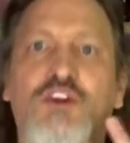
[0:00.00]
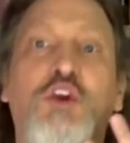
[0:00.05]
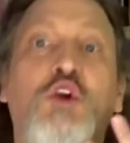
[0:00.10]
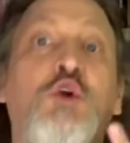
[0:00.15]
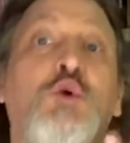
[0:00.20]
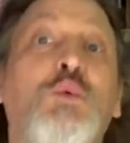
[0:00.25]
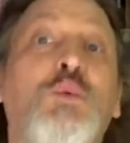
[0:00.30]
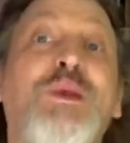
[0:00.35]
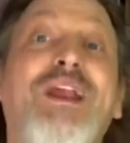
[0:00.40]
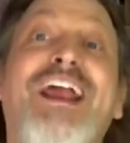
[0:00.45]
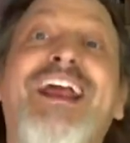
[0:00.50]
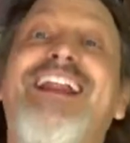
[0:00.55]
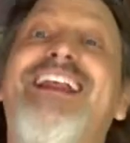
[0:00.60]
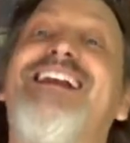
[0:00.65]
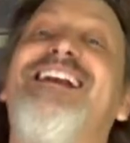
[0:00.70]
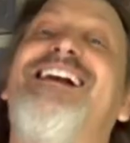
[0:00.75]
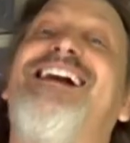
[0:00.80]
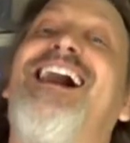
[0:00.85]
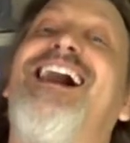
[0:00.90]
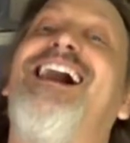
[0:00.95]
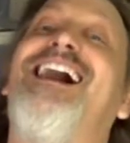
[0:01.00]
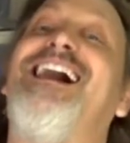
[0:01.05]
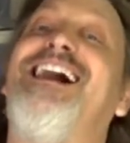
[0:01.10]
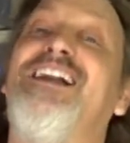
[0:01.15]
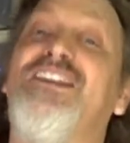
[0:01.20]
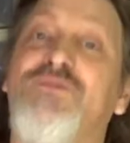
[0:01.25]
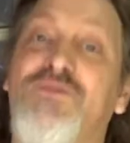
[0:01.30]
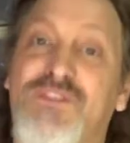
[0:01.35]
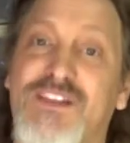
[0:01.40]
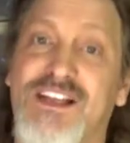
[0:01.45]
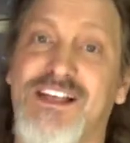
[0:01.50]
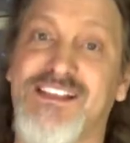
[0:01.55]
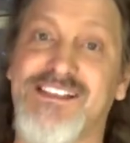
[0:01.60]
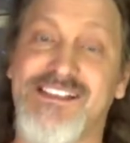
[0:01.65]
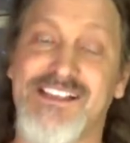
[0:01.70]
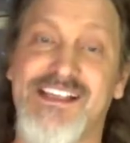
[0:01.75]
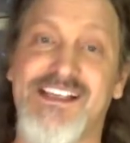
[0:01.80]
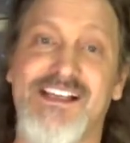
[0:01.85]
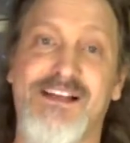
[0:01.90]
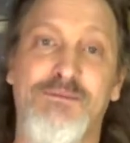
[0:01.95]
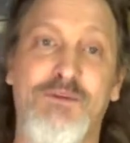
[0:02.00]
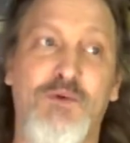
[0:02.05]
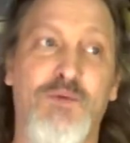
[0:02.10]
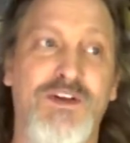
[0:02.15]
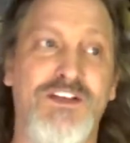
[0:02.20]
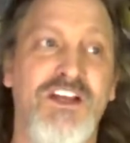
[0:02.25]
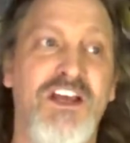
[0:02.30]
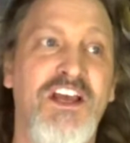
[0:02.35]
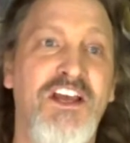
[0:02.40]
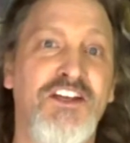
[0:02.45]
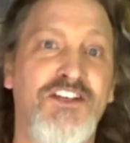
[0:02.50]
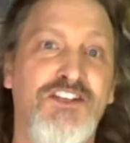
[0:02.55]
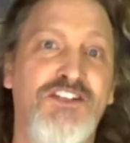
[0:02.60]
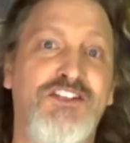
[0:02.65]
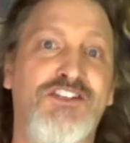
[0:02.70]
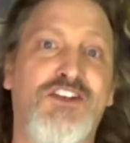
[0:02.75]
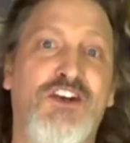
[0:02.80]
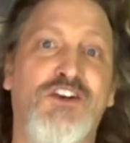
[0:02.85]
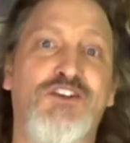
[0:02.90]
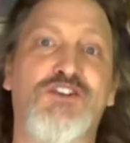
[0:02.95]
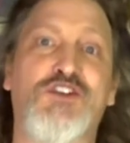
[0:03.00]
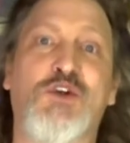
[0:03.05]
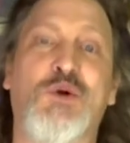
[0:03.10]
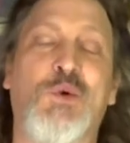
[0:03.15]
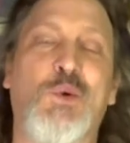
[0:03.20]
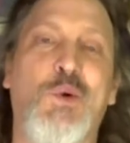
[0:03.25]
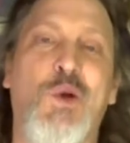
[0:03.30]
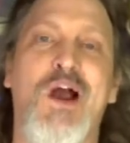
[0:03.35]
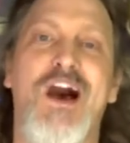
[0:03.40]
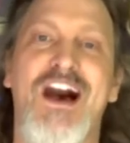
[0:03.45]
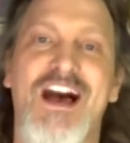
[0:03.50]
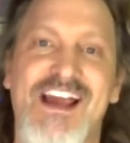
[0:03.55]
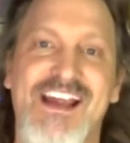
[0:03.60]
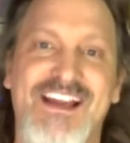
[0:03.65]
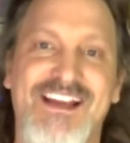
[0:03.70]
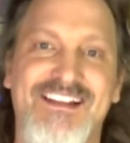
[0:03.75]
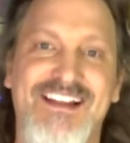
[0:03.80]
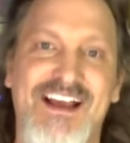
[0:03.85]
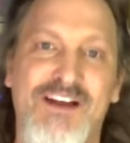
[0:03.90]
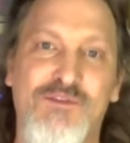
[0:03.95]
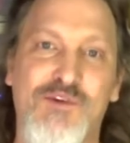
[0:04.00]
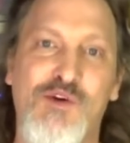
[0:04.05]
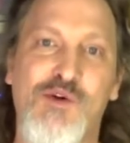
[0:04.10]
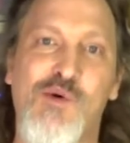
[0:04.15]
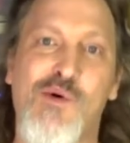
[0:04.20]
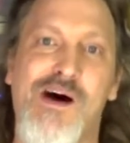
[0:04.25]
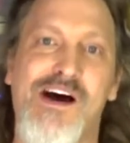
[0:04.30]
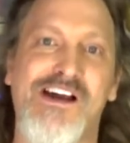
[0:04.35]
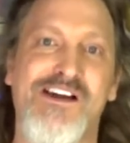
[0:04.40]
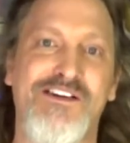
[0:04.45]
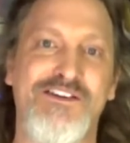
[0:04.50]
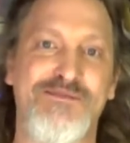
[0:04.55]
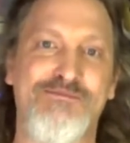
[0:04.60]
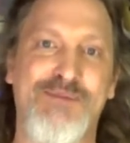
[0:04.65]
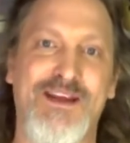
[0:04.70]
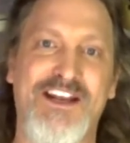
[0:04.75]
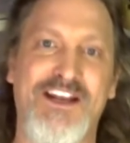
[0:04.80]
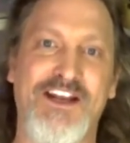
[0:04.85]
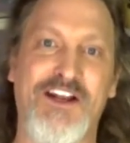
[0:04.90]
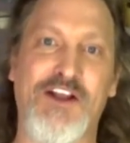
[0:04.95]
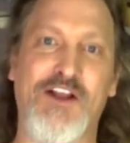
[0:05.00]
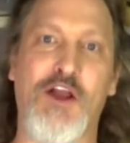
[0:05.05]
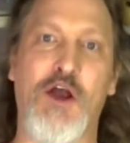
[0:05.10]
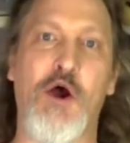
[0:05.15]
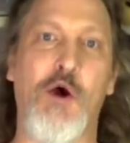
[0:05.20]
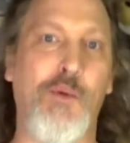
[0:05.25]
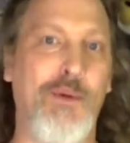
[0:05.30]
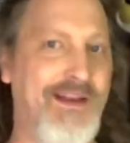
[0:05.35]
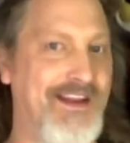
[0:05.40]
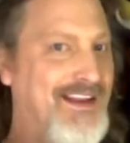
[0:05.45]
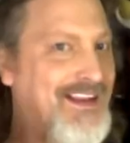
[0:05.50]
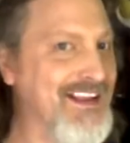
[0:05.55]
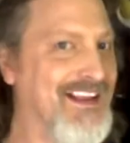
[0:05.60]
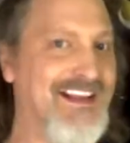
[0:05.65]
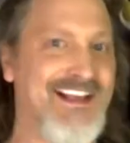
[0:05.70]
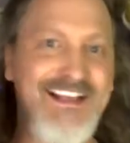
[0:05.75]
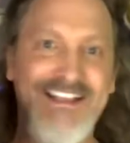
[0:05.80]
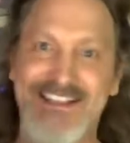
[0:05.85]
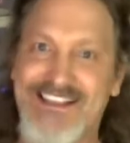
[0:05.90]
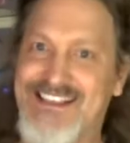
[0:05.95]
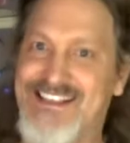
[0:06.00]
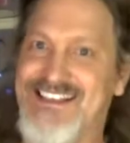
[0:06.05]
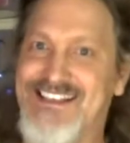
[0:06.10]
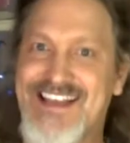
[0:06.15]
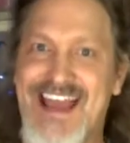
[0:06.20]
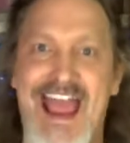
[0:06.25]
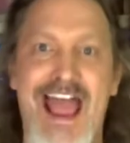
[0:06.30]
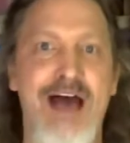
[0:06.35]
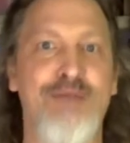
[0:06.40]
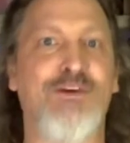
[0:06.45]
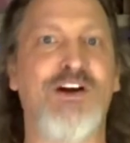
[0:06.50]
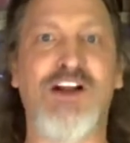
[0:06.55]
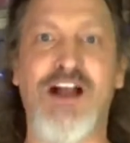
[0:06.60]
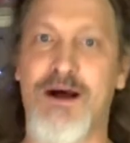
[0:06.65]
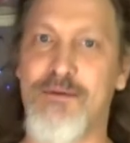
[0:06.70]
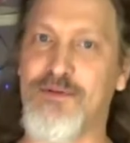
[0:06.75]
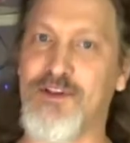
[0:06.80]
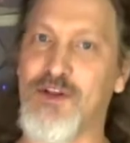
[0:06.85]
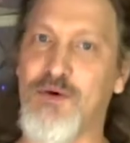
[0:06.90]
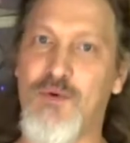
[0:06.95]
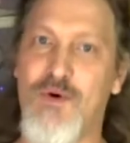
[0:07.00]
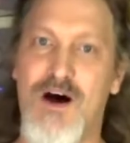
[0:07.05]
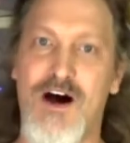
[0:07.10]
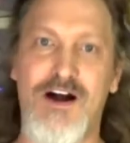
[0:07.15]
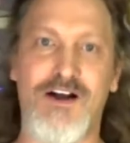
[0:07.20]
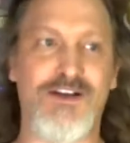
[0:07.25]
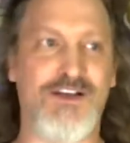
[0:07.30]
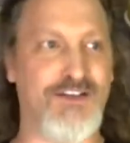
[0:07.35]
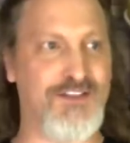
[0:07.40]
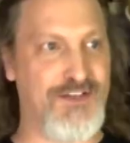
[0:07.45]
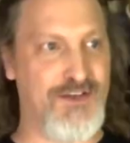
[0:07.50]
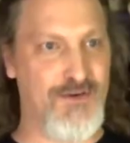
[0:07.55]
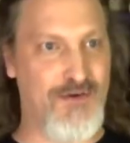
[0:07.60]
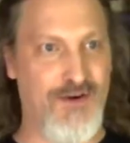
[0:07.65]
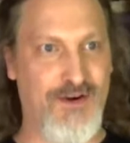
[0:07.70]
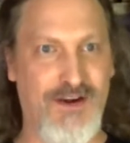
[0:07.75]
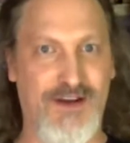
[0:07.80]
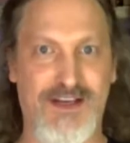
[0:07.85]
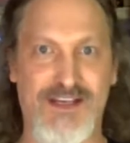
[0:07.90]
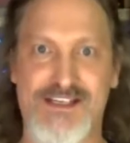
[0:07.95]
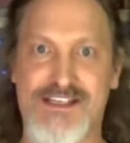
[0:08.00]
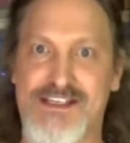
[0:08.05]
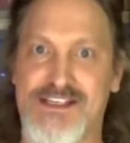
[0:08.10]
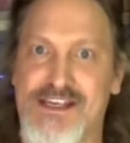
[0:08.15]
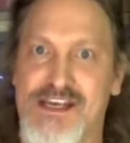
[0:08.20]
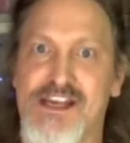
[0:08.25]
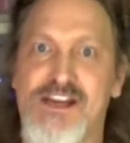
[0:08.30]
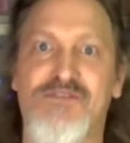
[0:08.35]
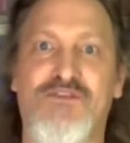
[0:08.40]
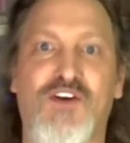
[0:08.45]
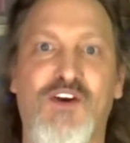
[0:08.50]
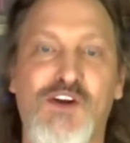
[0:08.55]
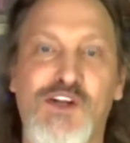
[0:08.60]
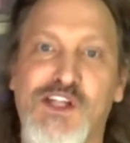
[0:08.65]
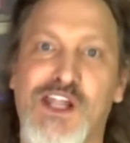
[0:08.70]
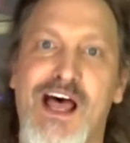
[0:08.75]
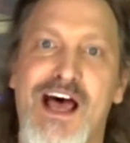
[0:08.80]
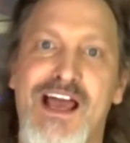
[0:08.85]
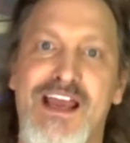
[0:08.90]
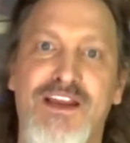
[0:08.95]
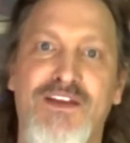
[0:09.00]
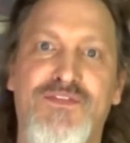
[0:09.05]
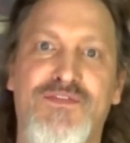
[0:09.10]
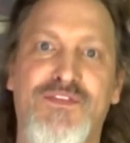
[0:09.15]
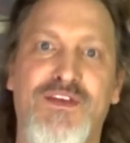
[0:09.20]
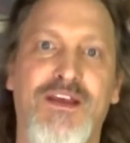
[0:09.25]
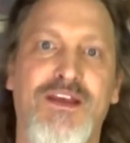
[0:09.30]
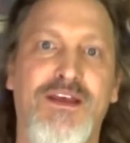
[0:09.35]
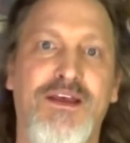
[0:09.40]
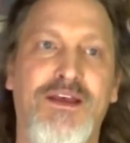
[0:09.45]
creating conflicts in. I mean, what, she starts crying and that requires Beta to go and stab a couple of walkers in order to save her life.